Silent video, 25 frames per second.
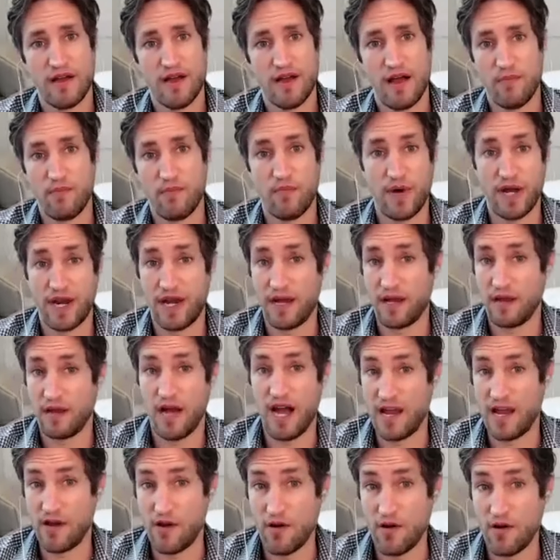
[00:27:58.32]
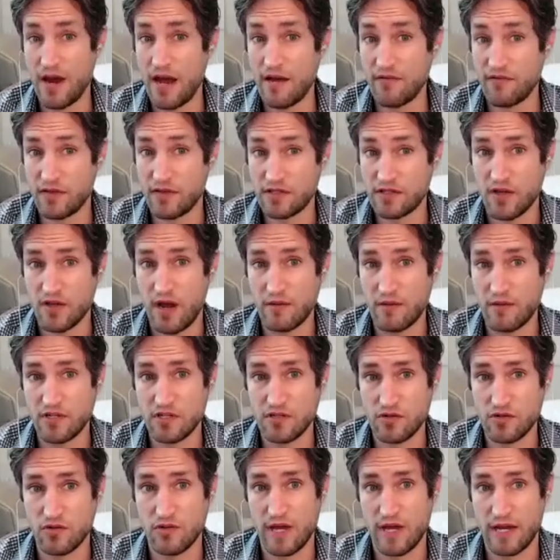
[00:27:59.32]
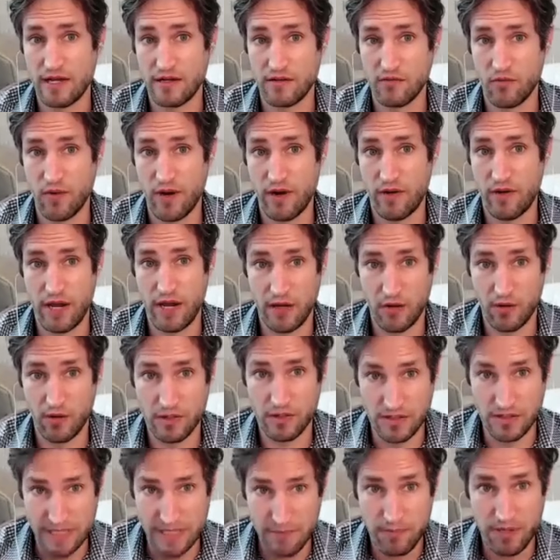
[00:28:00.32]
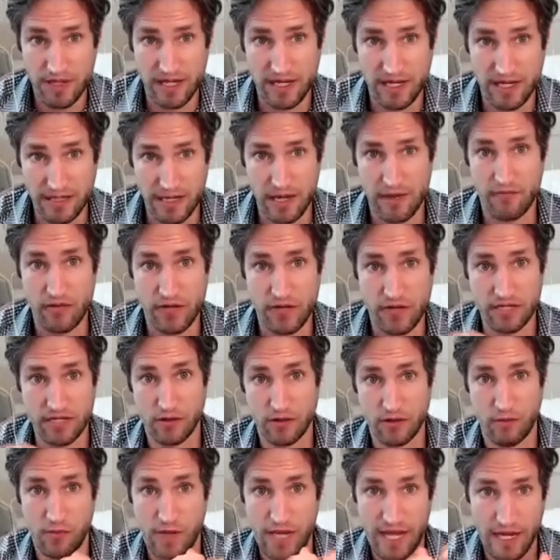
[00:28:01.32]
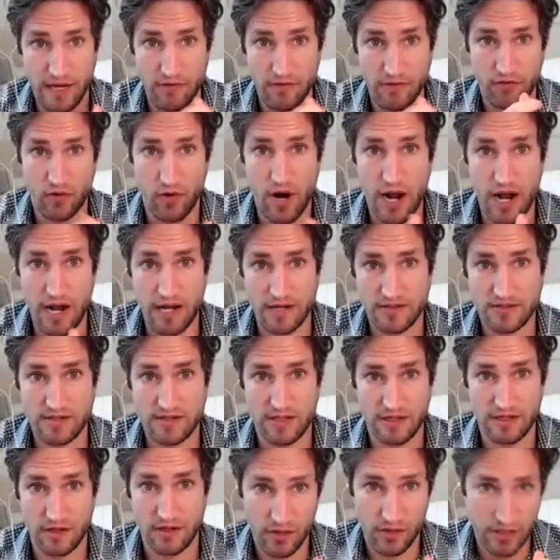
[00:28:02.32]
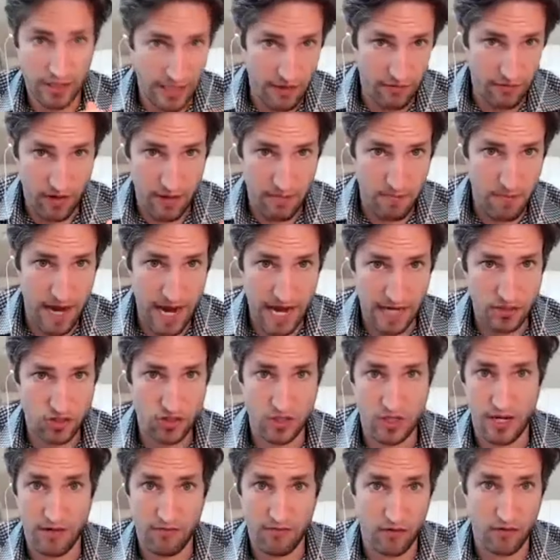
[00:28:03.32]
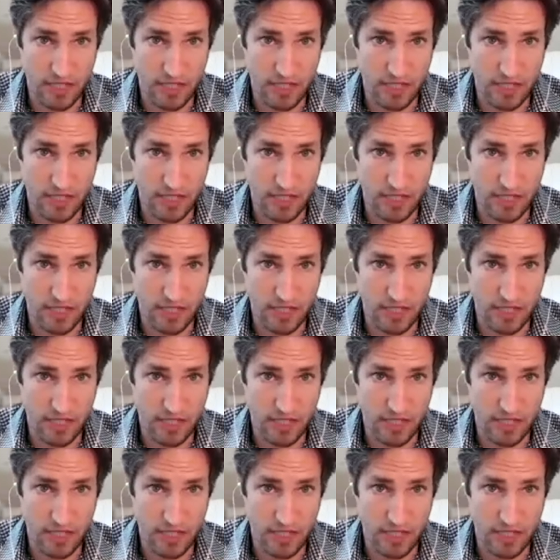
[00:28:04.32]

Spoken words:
But I don't have the time to do that where I look deeply at every little blade of grass and look at every patch and every